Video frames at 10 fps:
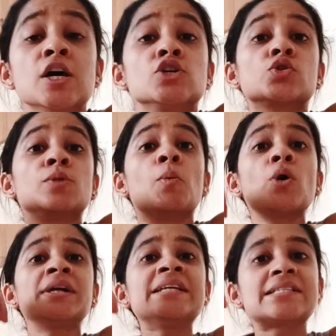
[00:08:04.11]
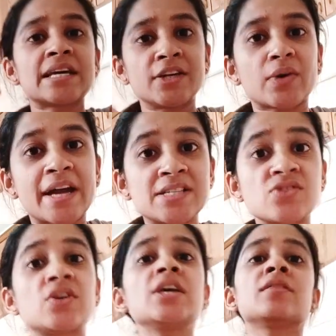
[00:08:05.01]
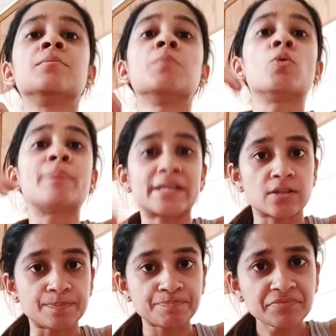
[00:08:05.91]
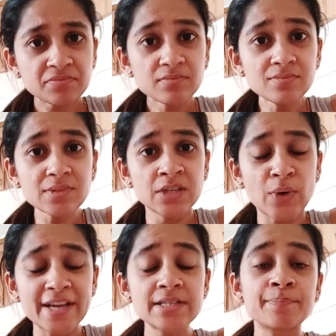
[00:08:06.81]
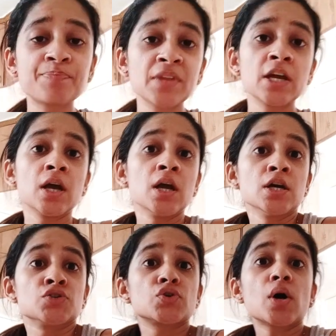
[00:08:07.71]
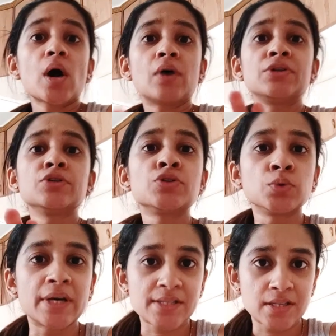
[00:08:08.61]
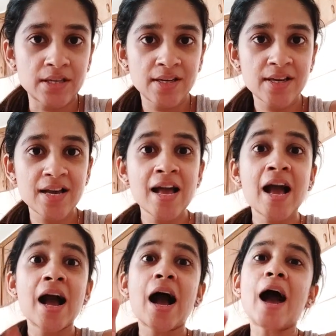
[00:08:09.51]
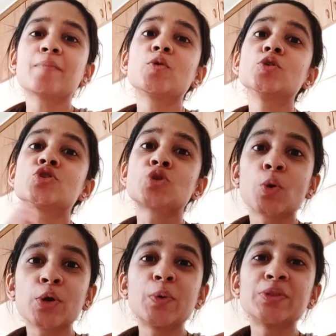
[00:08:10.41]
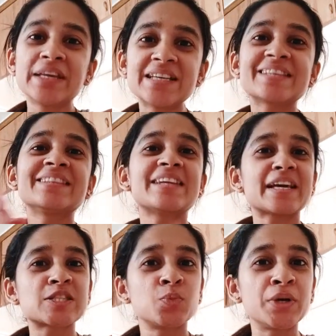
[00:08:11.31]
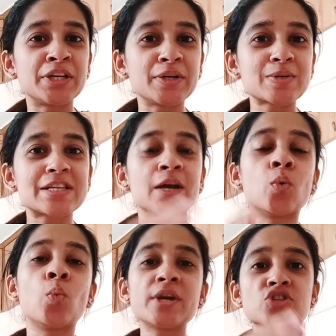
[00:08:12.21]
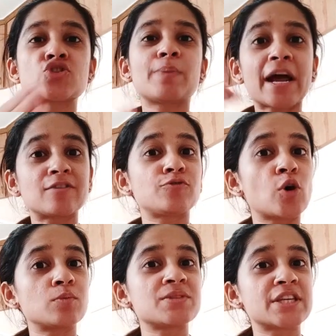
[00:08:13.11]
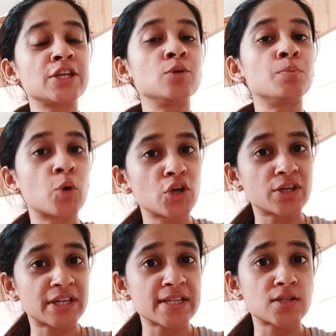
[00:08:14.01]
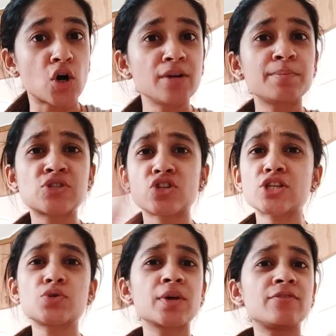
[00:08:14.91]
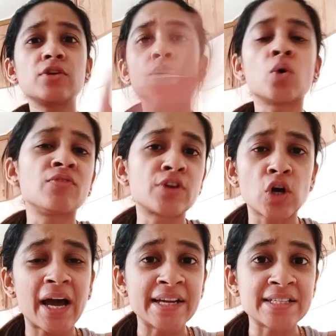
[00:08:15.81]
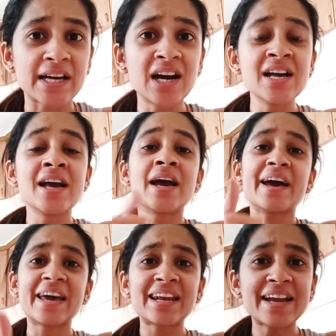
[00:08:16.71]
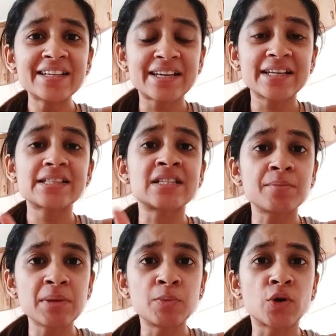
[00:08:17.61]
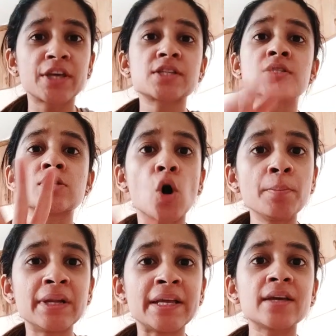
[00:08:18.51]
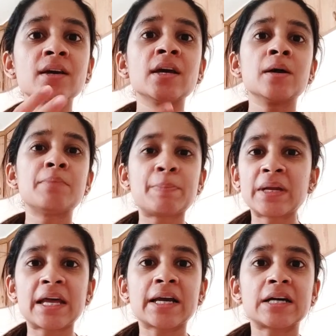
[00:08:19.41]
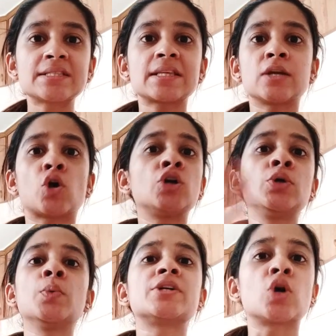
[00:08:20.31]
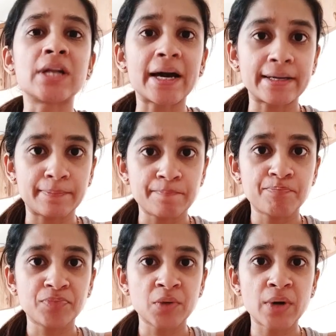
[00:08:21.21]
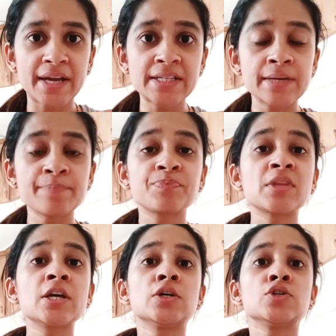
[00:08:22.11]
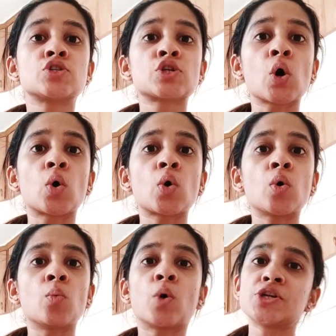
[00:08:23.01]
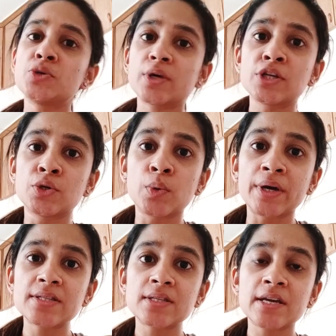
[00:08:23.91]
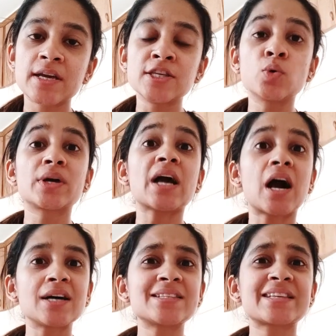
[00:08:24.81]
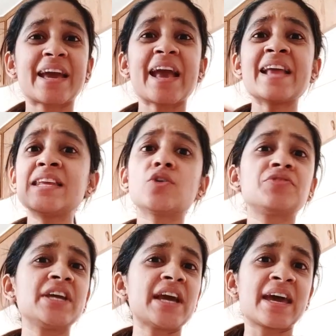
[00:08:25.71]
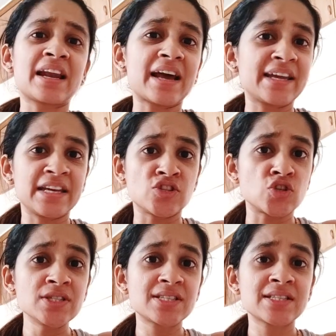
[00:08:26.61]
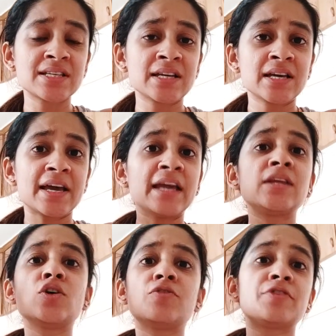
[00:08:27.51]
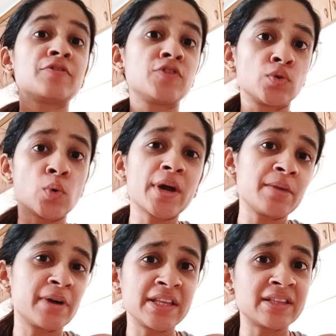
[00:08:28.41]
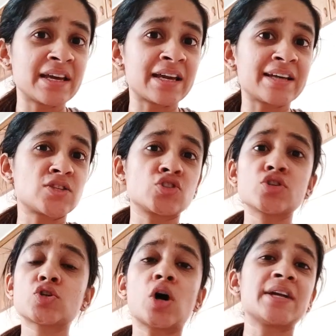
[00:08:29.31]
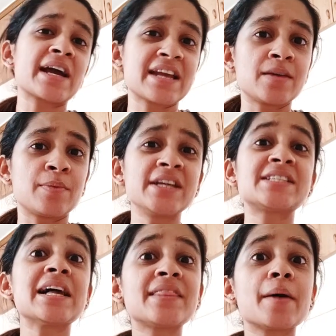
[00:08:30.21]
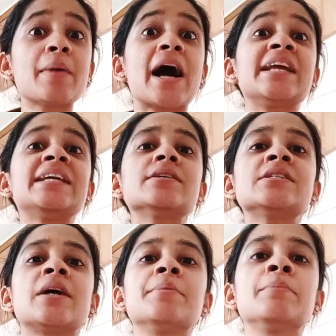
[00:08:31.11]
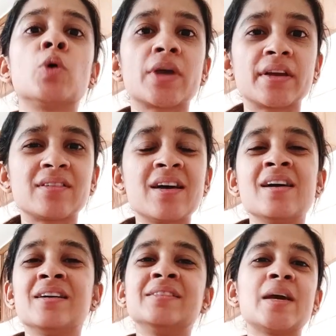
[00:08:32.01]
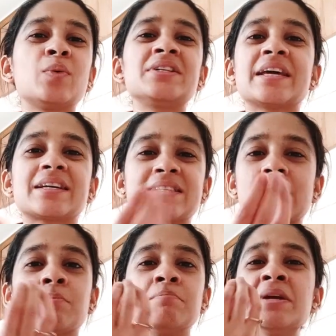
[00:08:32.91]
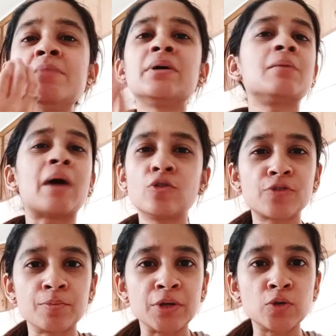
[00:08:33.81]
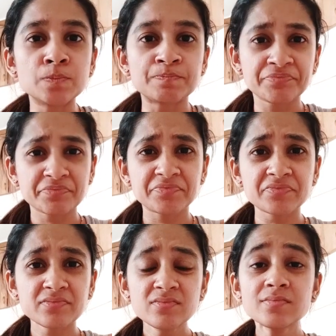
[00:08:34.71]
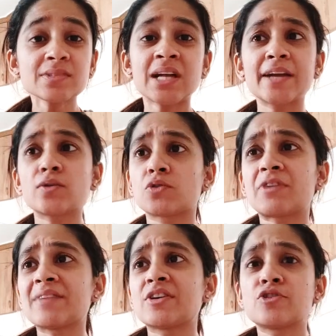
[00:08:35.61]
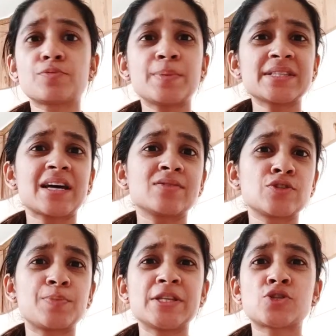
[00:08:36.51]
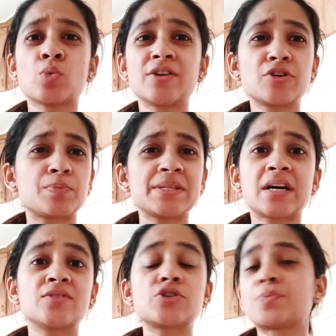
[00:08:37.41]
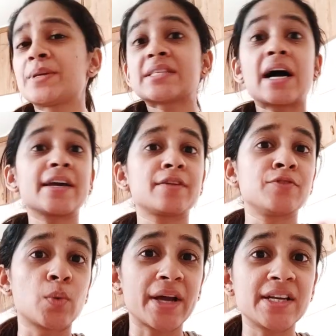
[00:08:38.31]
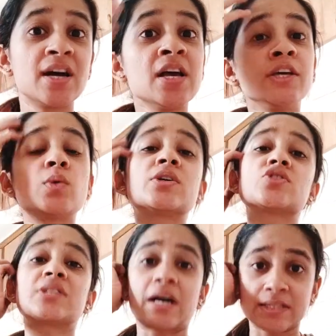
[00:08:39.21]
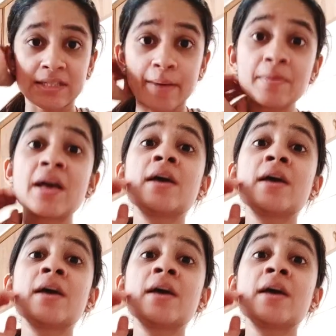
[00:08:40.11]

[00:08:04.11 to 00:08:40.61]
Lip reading: So the more detailed your itinerary, the more better, right? So now how do you do this? I'm going to show you these in the next videos, like which platforms can you book your tickets on. But just to give you an overall idea, airline tickets, dummy bookings, normally people like us cannot do it online. Right? So what you can do is you can ask any of the airline agents, if you know anybody in the airlines, or just contact anybody, tell them I need a dummy booking. They will take some minimal amount from you. I don't know, 500 rupees, 1000 rupees, 200 rupees, 100 rupees. I have no idea. You can just ask them.